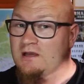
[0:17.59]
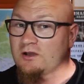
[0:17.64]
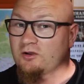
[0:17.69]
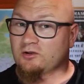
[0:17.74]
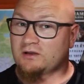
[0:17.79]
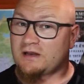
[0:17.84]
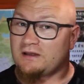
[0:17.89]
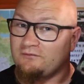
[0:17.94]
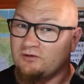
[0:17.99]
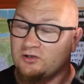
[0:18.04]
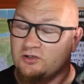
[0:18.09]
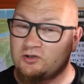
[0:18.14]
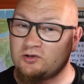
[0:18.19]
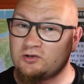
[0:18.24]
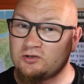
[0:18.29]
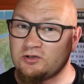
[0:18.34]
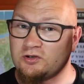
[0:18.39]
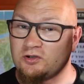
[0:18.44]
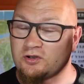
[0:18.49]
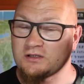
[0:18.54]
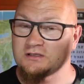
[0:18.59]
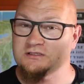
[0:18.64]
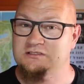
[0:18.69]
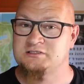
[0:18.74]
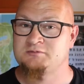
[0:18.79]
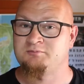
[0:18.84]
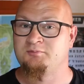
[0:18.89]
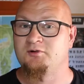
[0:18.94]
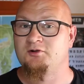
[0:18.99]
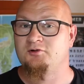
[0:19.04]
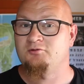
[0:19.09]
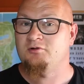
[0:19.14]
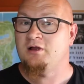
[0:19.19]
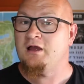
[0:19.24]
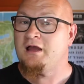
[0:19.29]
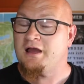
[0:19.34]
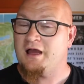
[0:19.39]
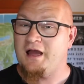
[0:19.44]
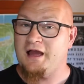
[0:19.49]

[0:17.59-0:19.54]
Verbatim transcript: I'm going to have a good look at the sprue,